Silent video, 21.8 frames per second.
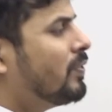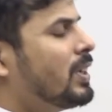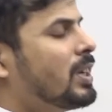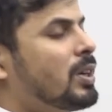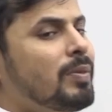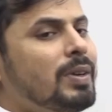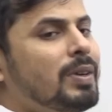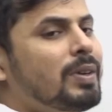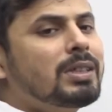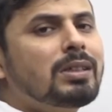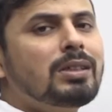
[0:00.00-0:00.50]

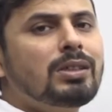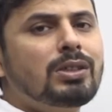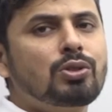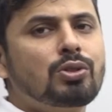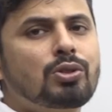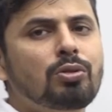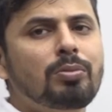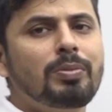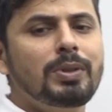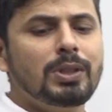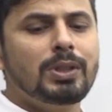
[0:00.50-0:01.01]
number of
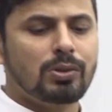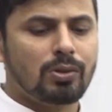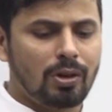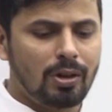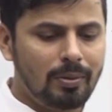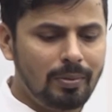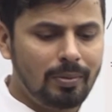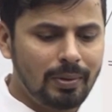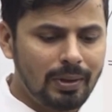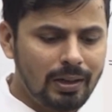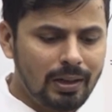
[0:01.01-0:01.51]
equations
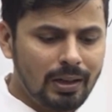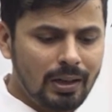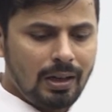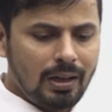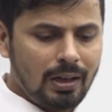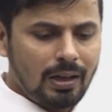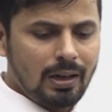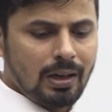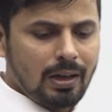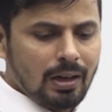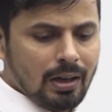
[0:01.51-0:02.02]
to be solved,